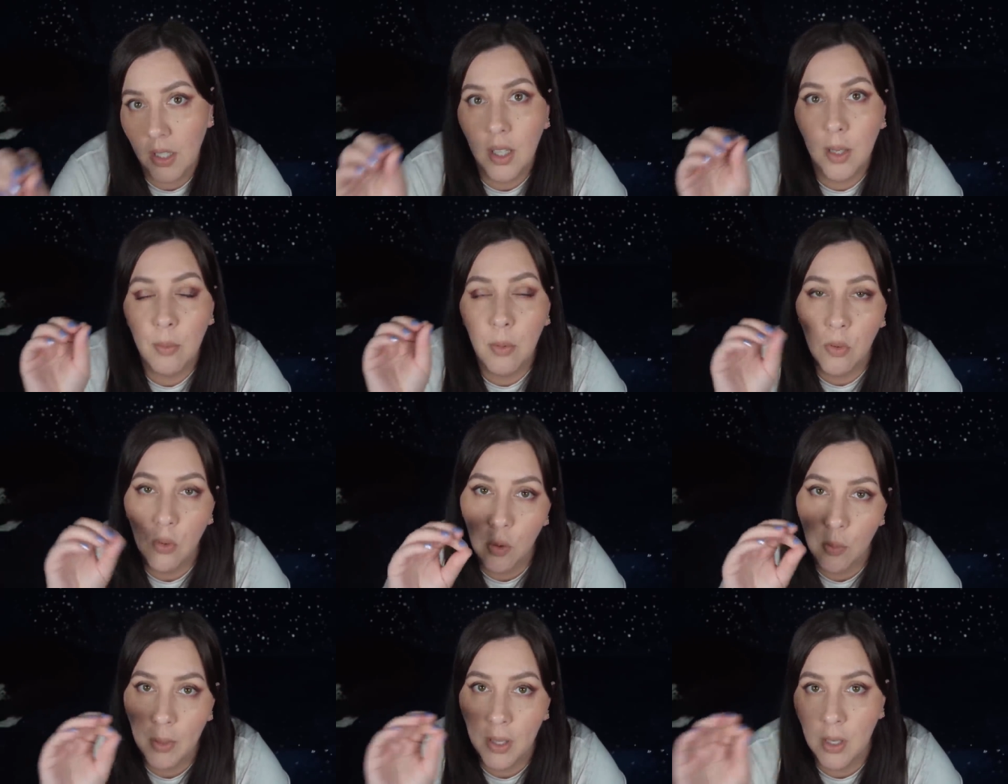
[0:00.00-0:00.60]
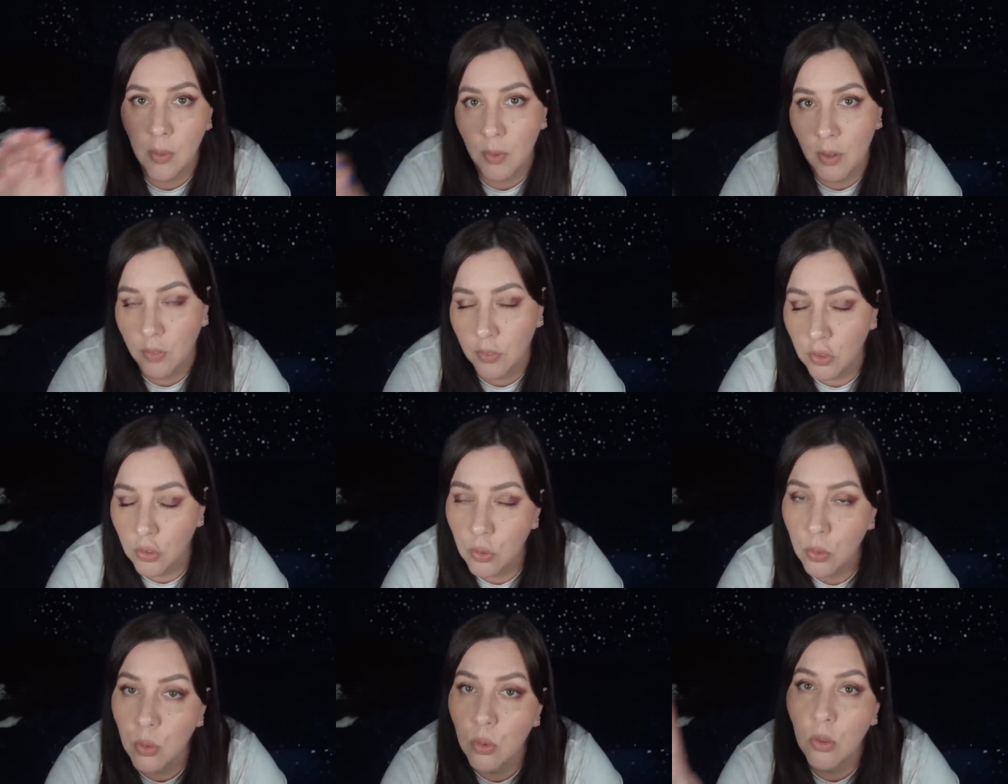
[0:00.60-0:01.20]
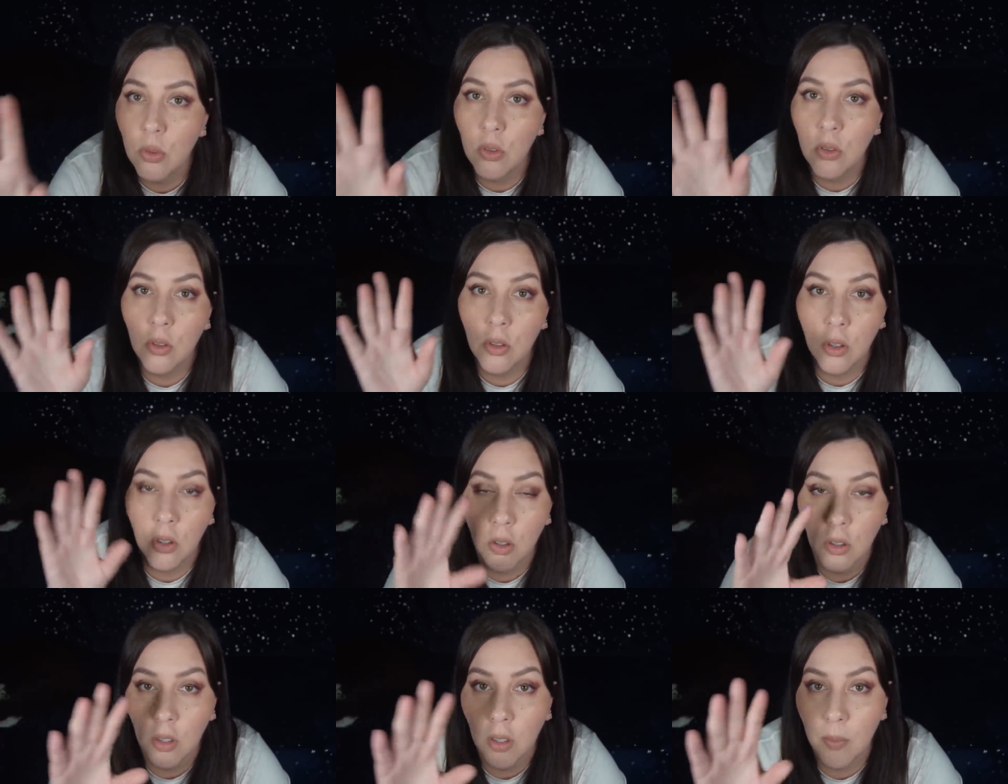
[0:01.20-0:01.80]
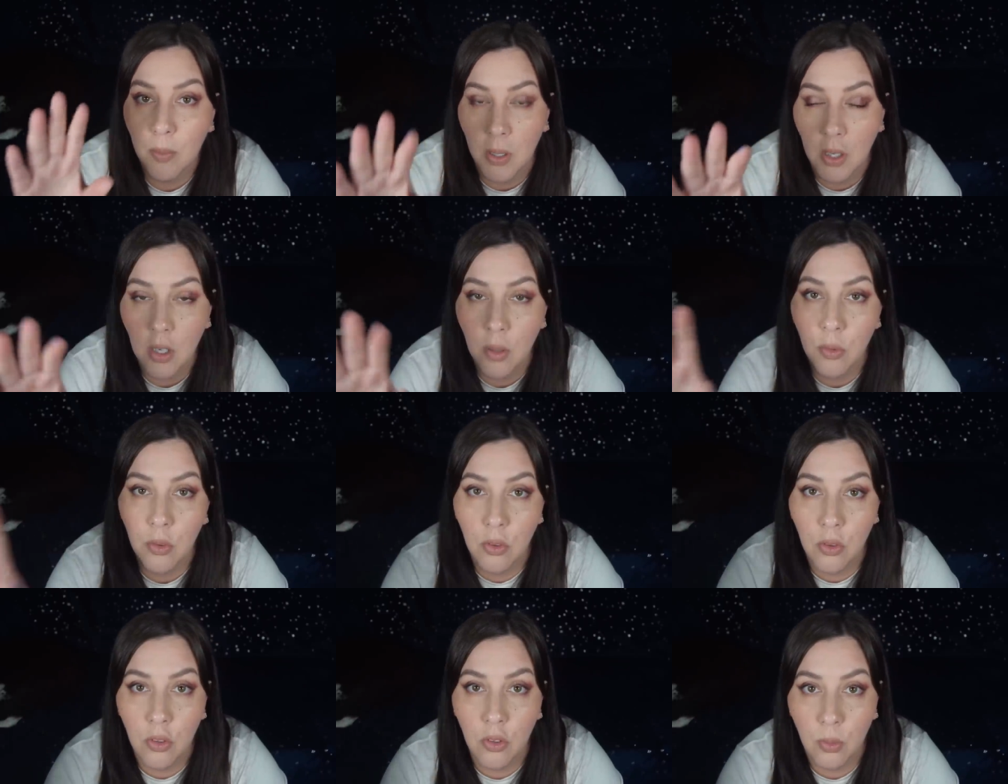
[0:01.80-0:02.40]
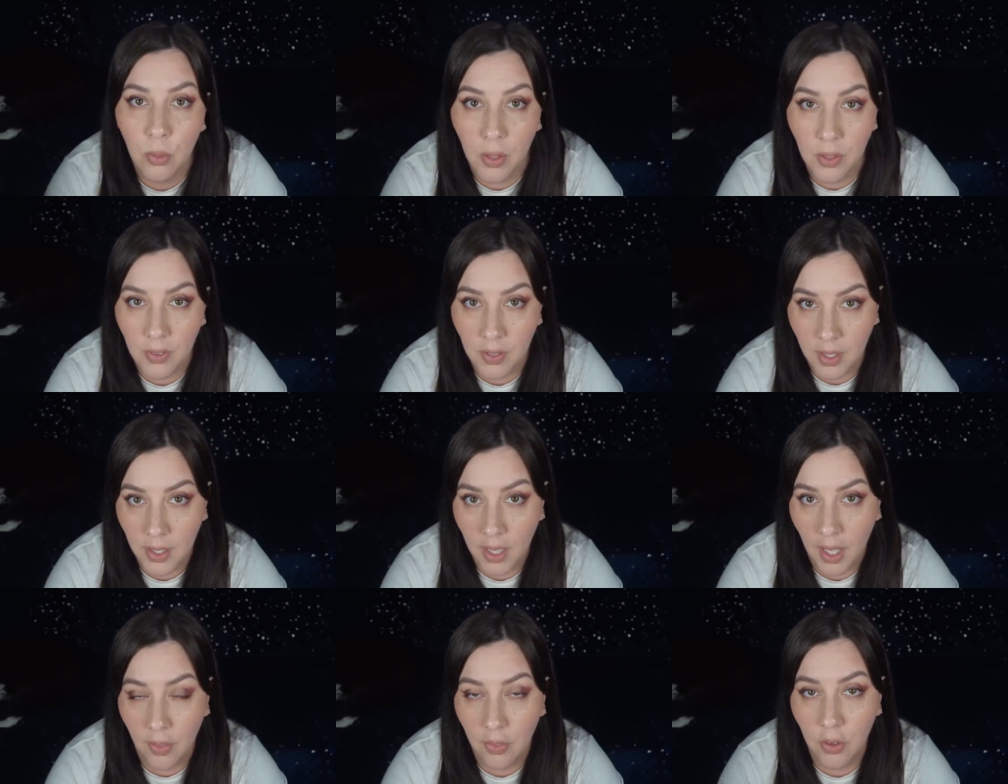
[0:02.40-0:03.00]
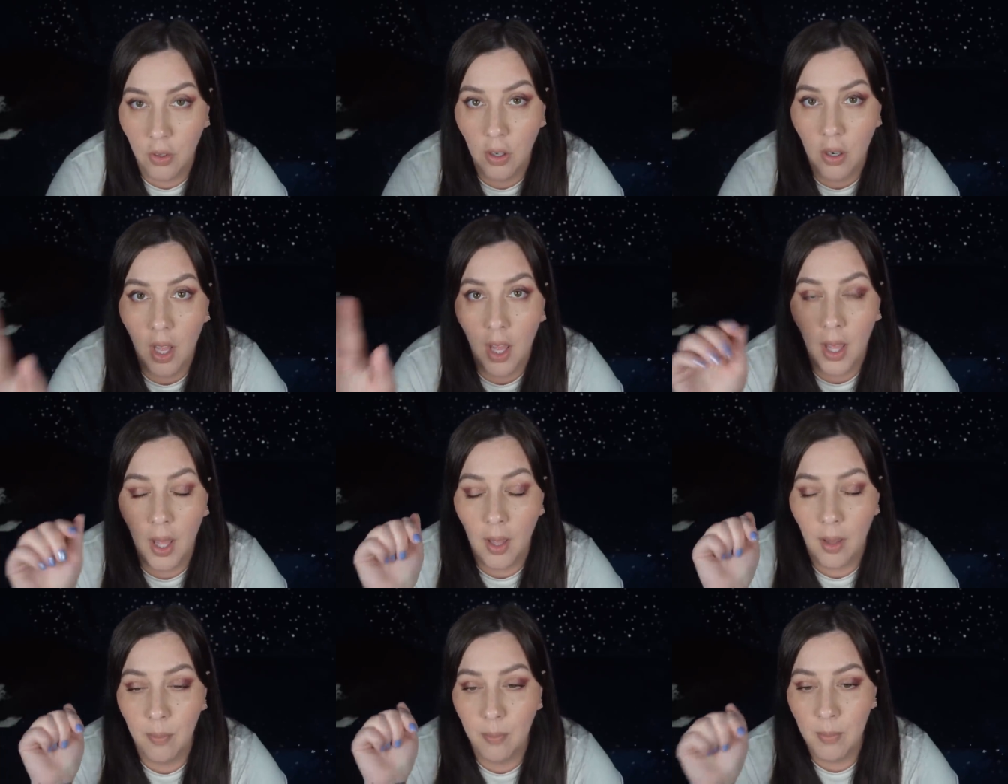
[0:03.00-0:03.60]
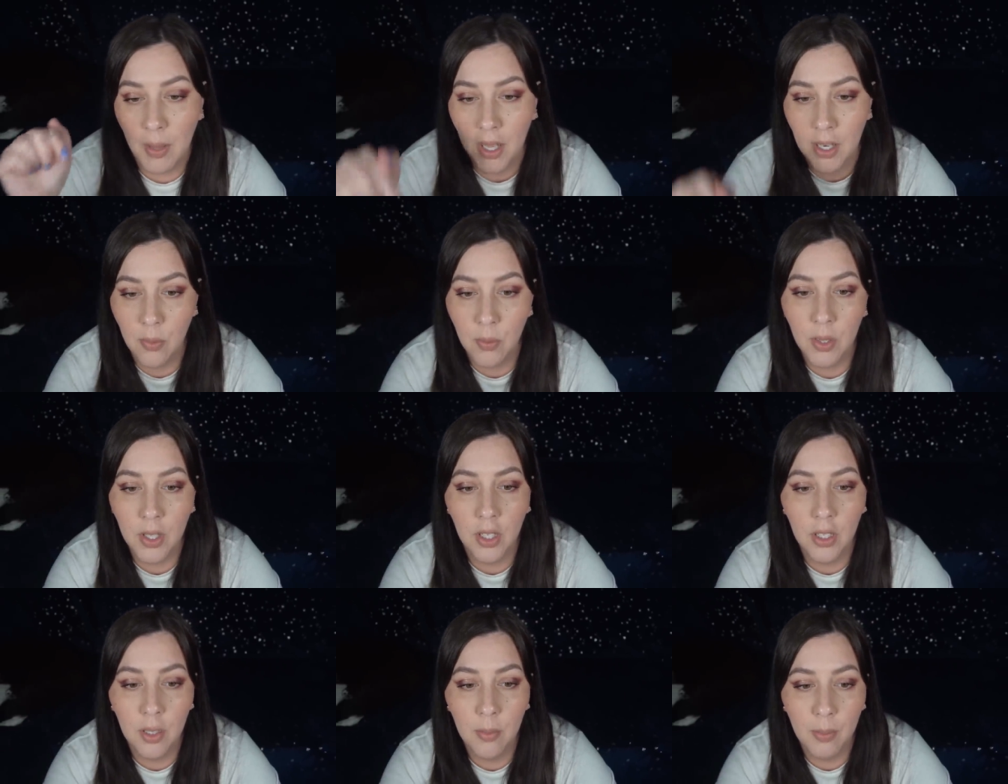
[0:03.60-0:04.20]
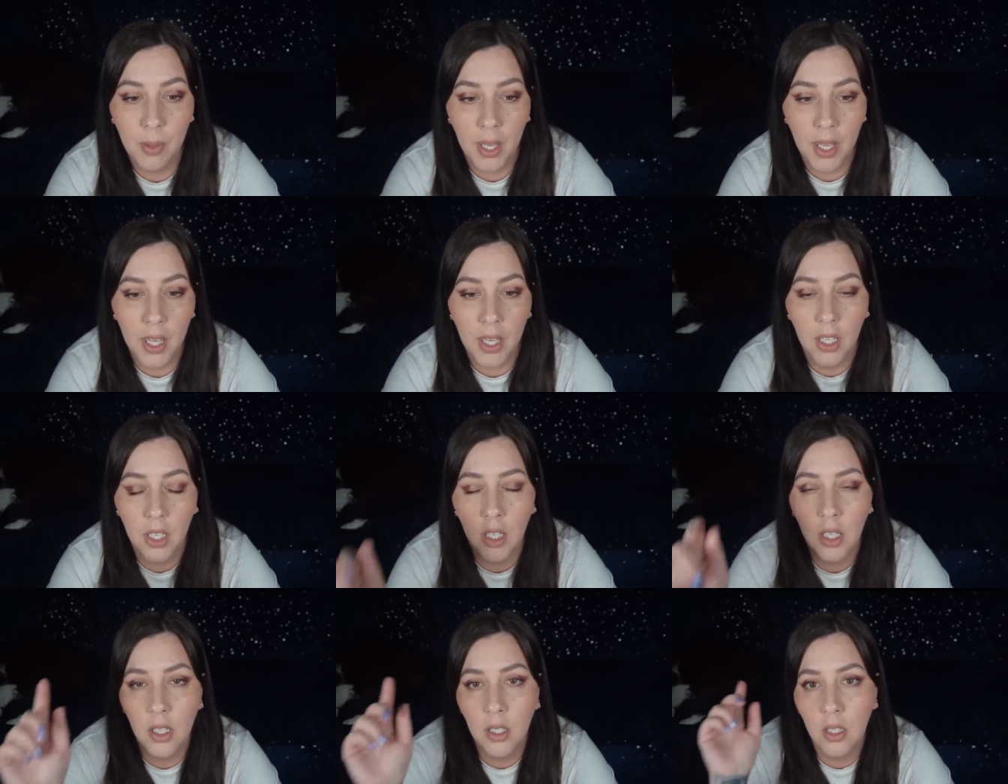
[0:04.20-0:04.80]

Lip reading: Like before Mandy went off to school, her and Mary would do this run together. Mandy would get on the bike.